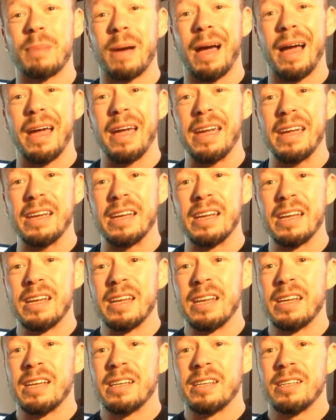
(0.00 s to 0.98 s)
by
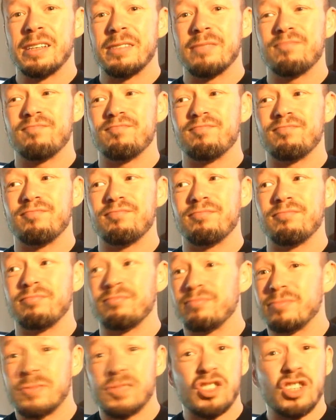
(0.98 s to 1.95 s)

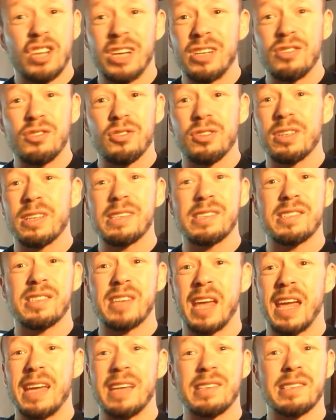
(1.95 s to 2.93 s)

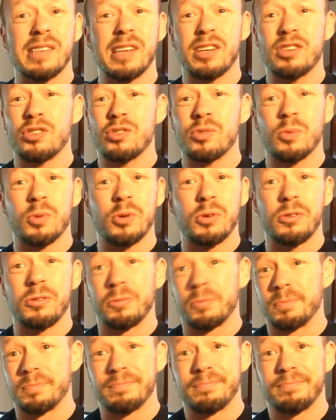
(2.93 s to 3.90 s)
genderless,
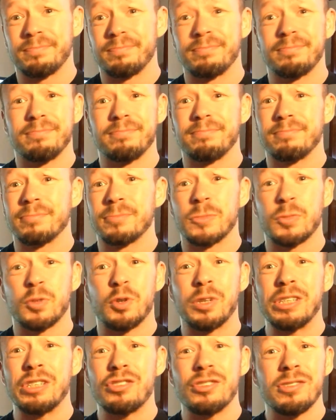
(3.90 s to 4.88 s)
asexual
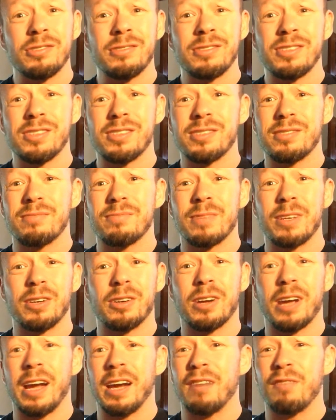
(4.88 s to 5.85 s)
creatures that
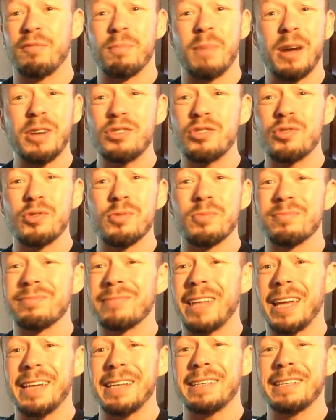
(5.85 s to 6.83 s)
are kind of
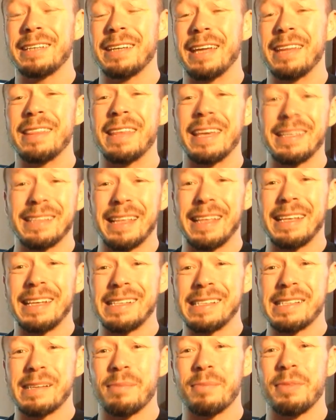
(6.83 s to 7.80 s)
mushroom-like, and that that
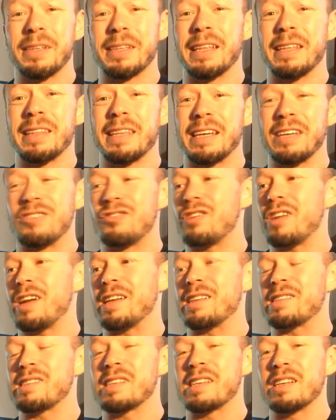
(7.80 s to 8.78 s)
is something that they
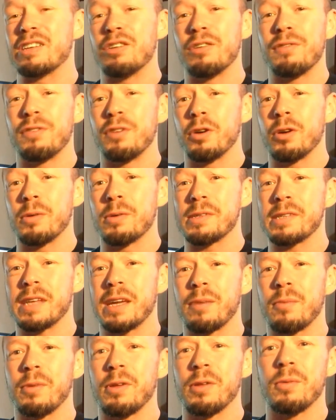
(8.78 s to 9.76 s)
address. The interviewer was
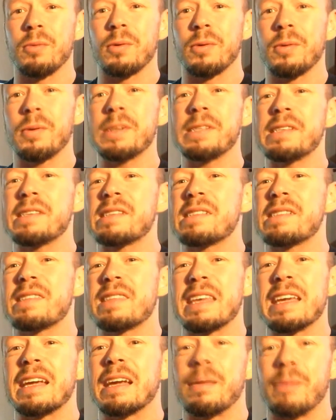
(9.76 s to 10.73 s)
like, "Well, what's this
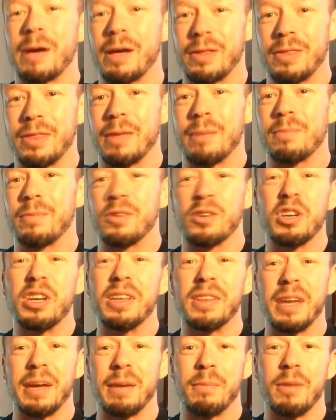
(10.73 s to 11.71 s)
thing about them
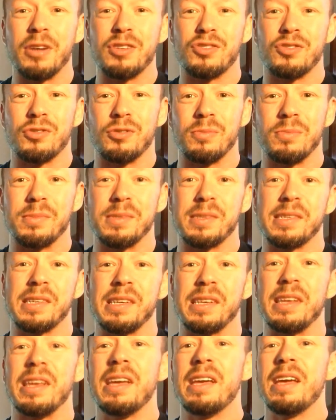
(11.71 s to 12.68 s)
looking like mushrooms?"
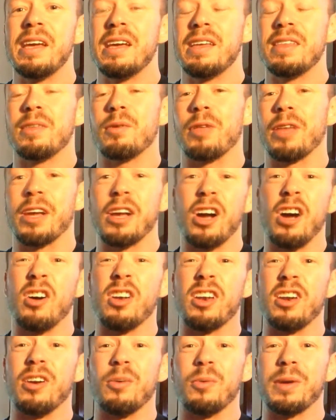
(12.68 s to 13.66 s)
And they're like, "Oh
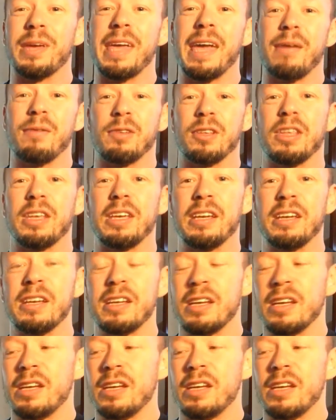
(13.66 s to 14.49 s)
no, no, we can't really.